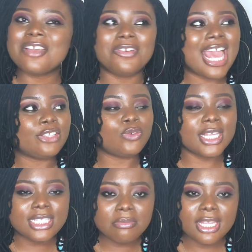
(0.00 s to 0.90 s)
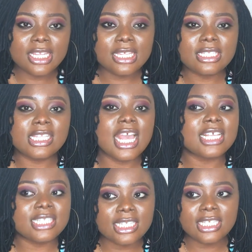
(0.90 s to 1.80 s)
for like 20 minutes, the
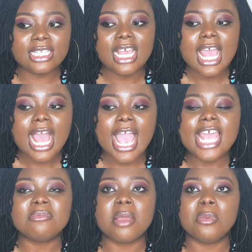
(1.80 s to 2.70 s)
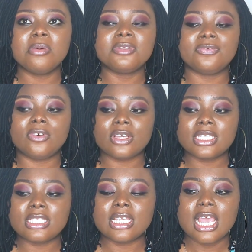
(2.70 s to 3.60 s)
next thing, I heard my mom's
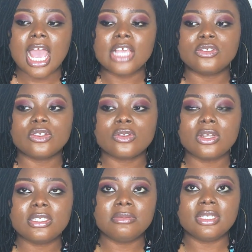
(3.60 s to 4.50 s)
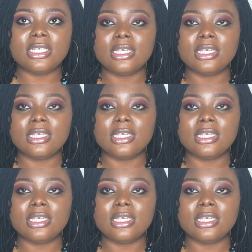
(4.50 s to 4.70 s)
voice and she was calling me.